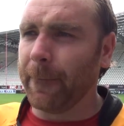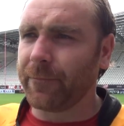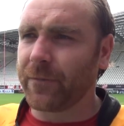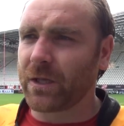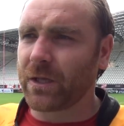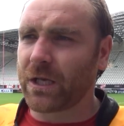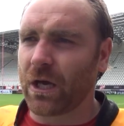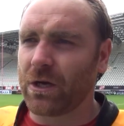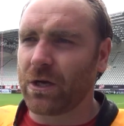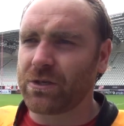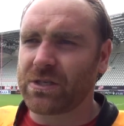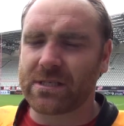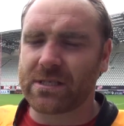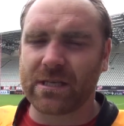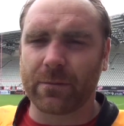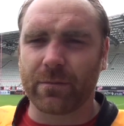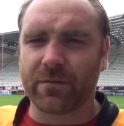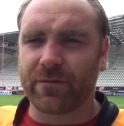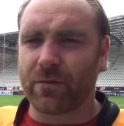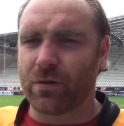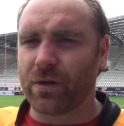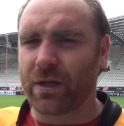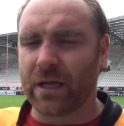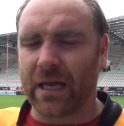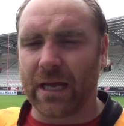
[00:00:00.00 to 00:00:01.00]
The coaches said
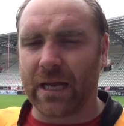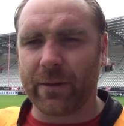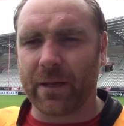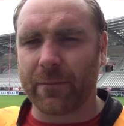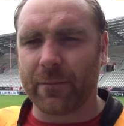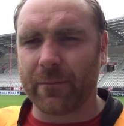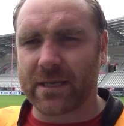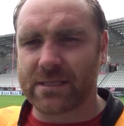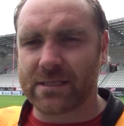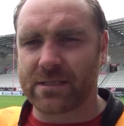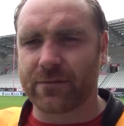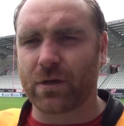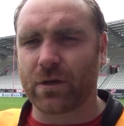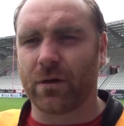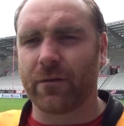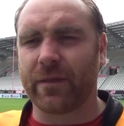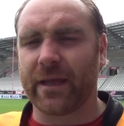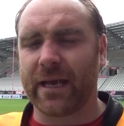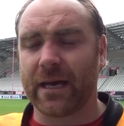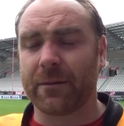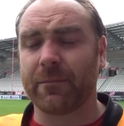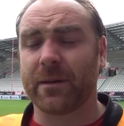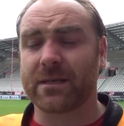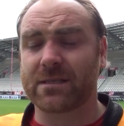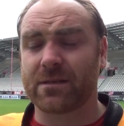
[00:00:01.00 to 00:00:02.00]
before the game we had massive
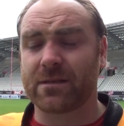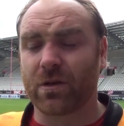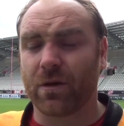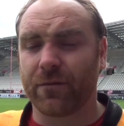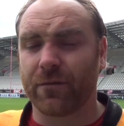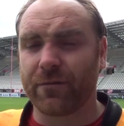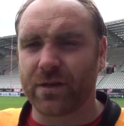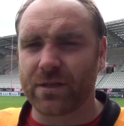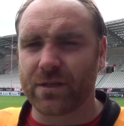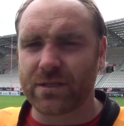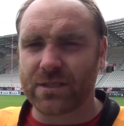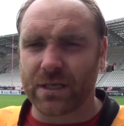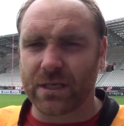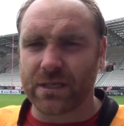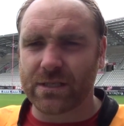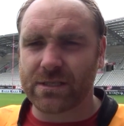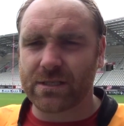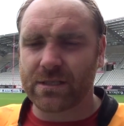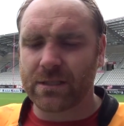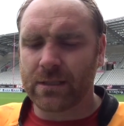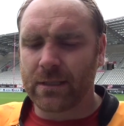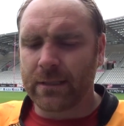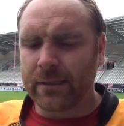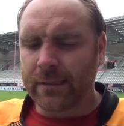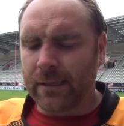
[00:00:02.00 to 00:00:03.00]
they had massive confidence in
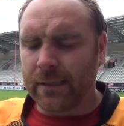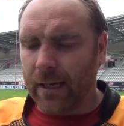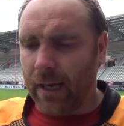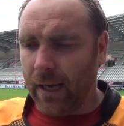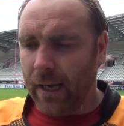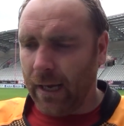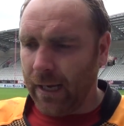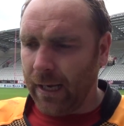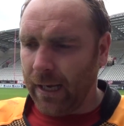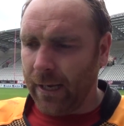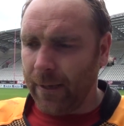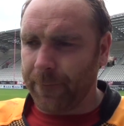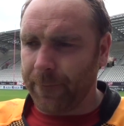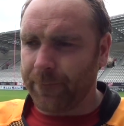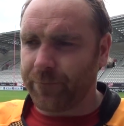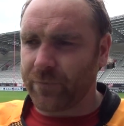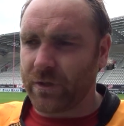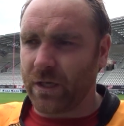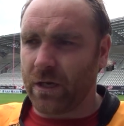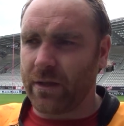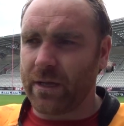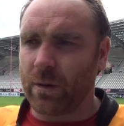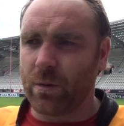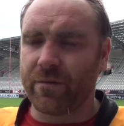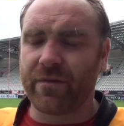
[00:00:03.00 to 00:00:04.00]
us.
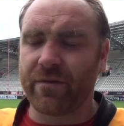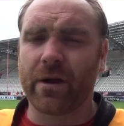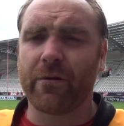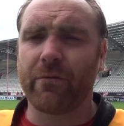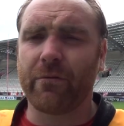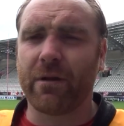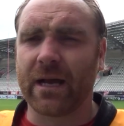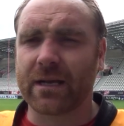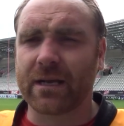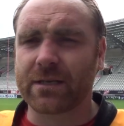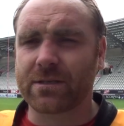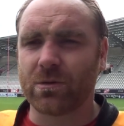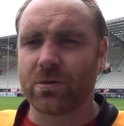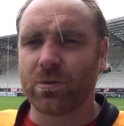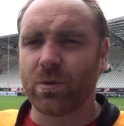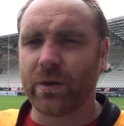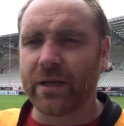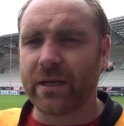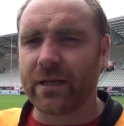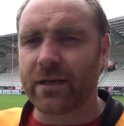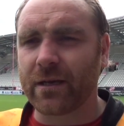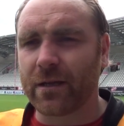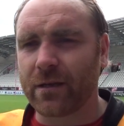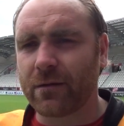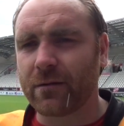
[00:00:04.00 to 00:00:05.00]
You know, they were very relaxed all
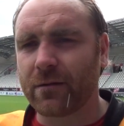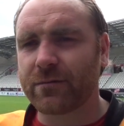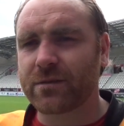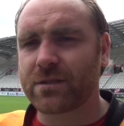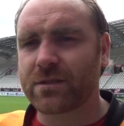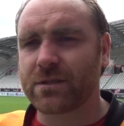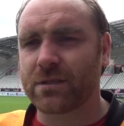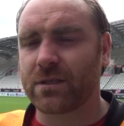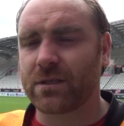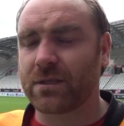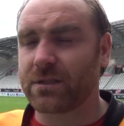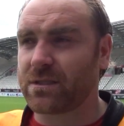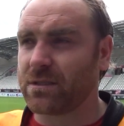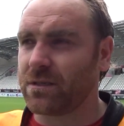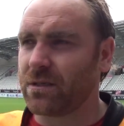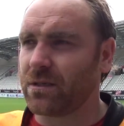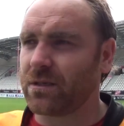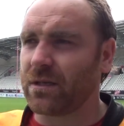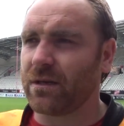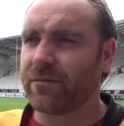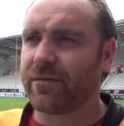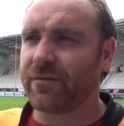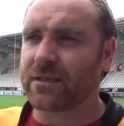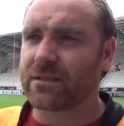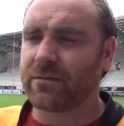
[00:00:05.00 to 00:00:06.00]
week, and to
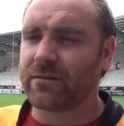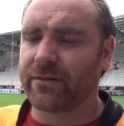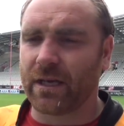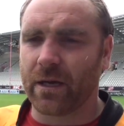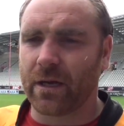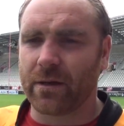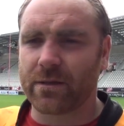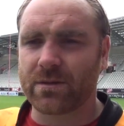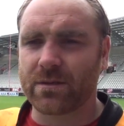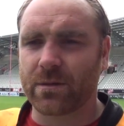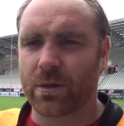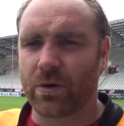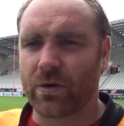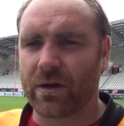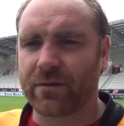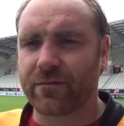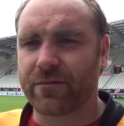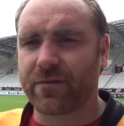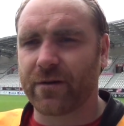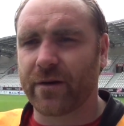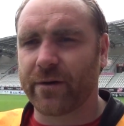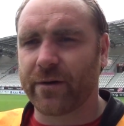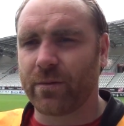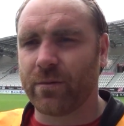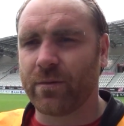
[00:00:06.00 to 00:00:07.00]
effectively go into a grand
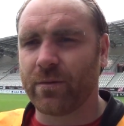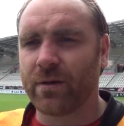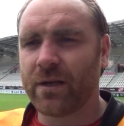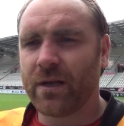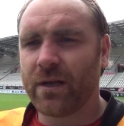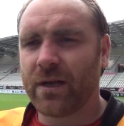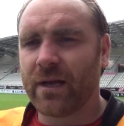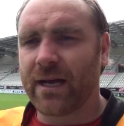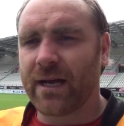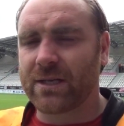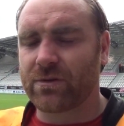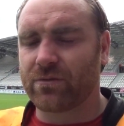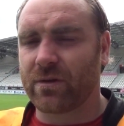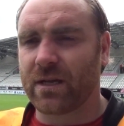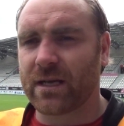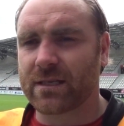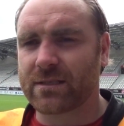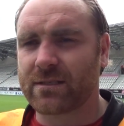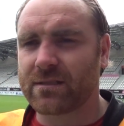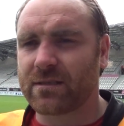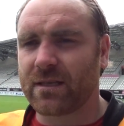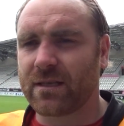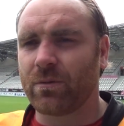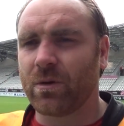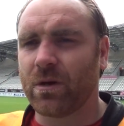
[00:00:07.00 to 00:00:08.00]
final as
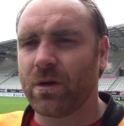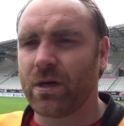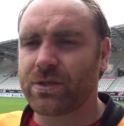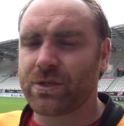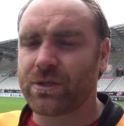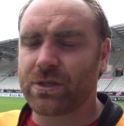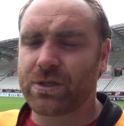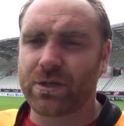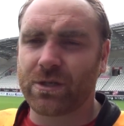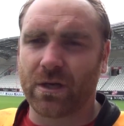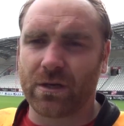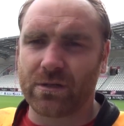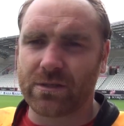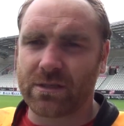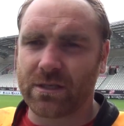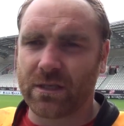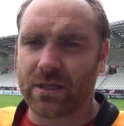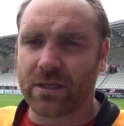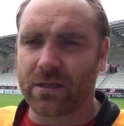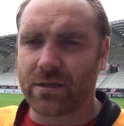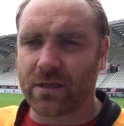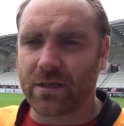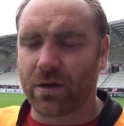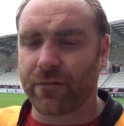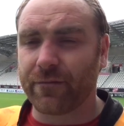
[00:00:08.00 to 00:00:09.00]
relaxed as they were, it just shows
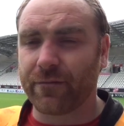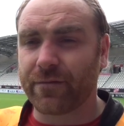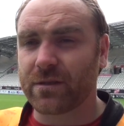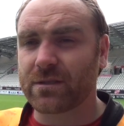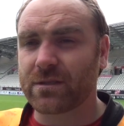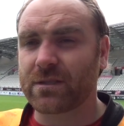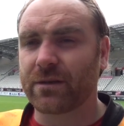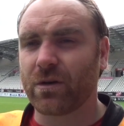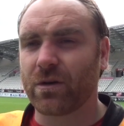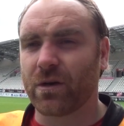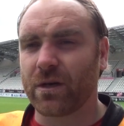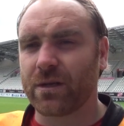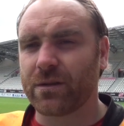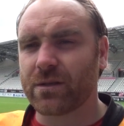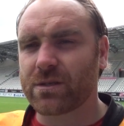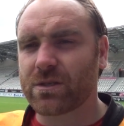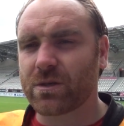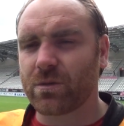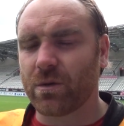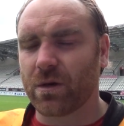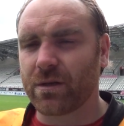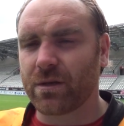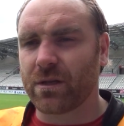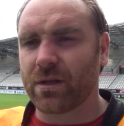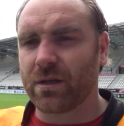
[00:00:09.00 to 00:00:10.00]
the confidence they've got in the
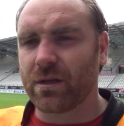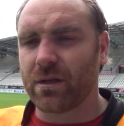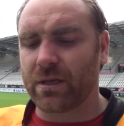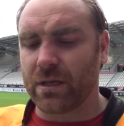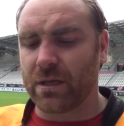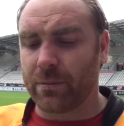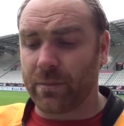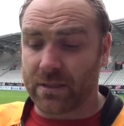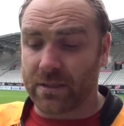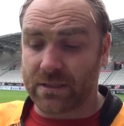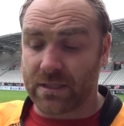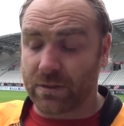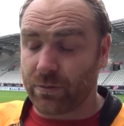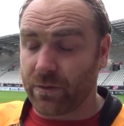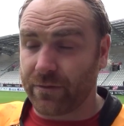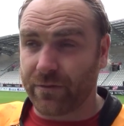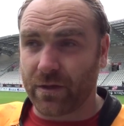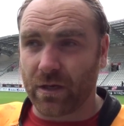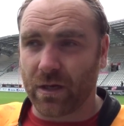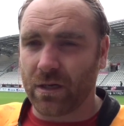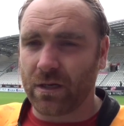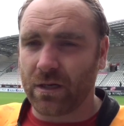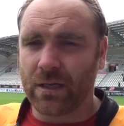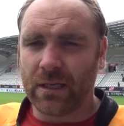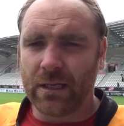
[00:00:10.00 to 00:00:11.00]
squad and the ability we've
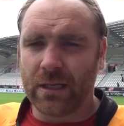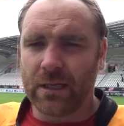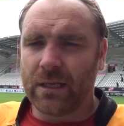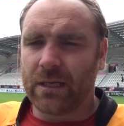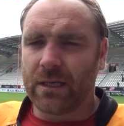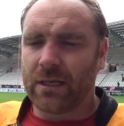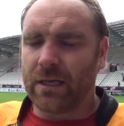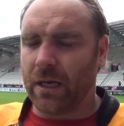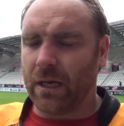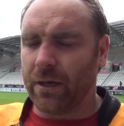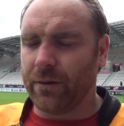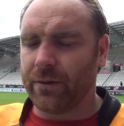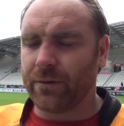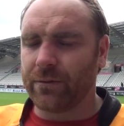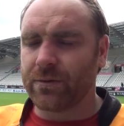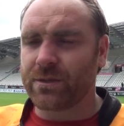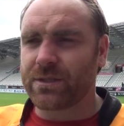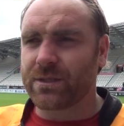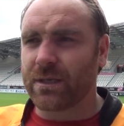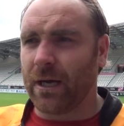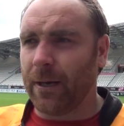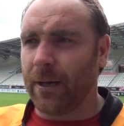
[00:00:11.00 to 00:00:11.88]
got. It was